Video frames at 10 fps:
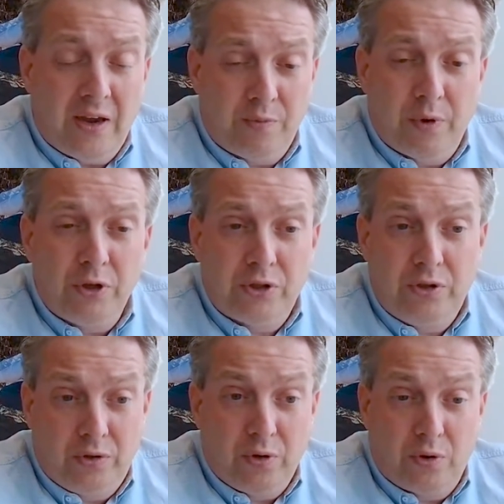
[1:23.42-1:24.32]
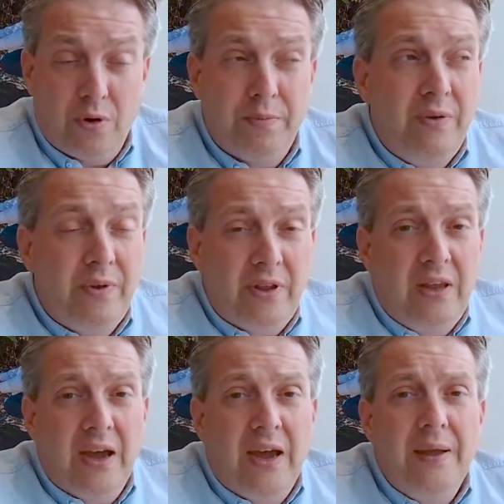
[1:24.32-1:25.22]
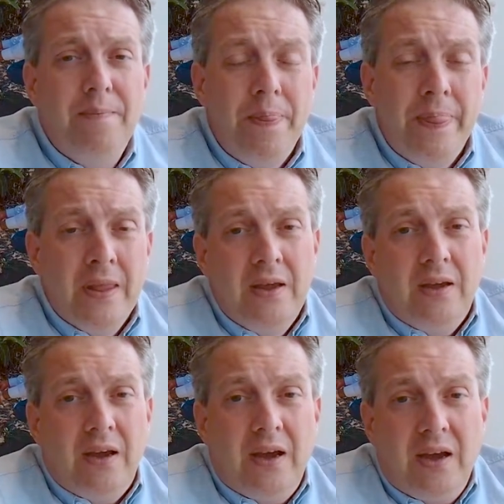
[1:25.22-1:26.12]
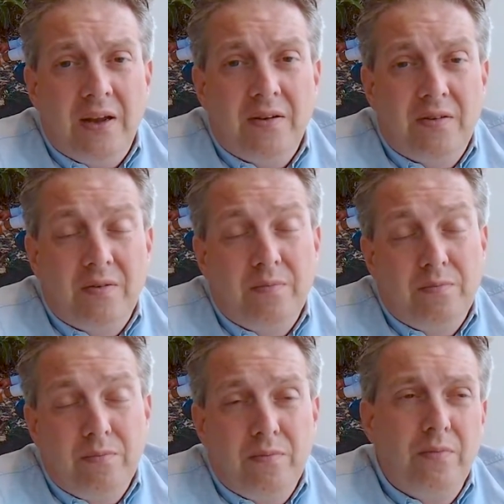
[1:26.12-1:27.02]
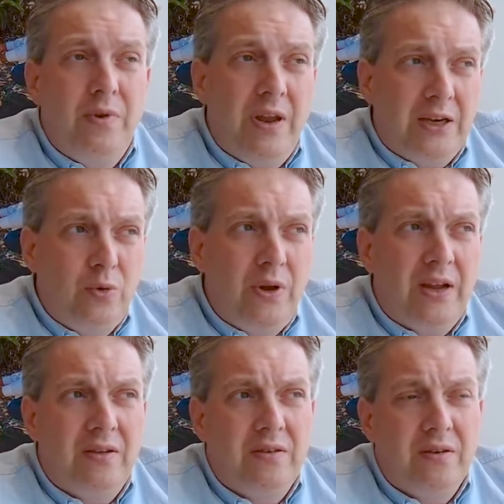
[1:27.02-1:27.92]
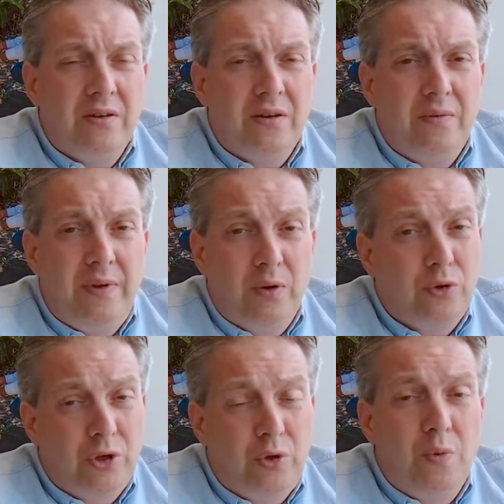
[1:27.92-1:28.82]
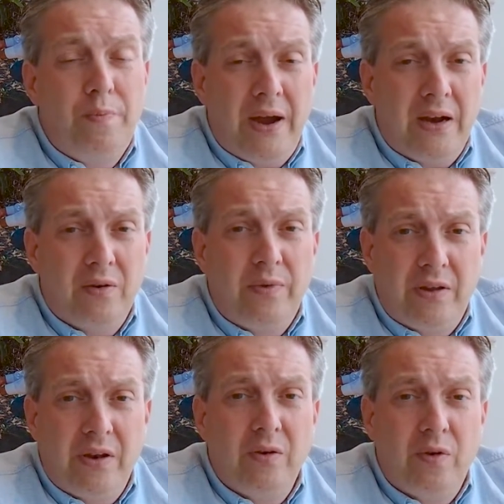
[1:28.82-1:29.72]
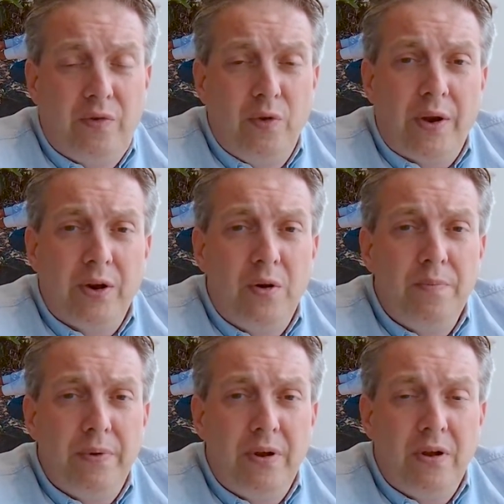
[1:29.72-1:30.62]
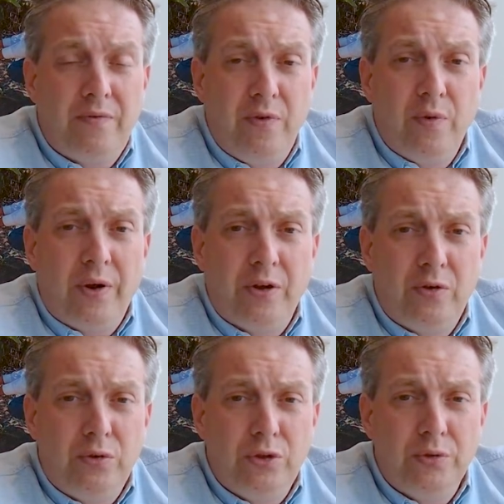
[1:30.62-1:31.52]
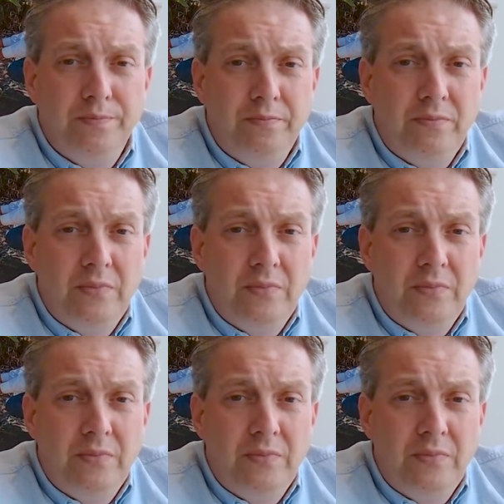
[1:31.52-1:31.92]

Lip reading: X Plus, your company with EA. And next to that, we also compared it with a few other tools.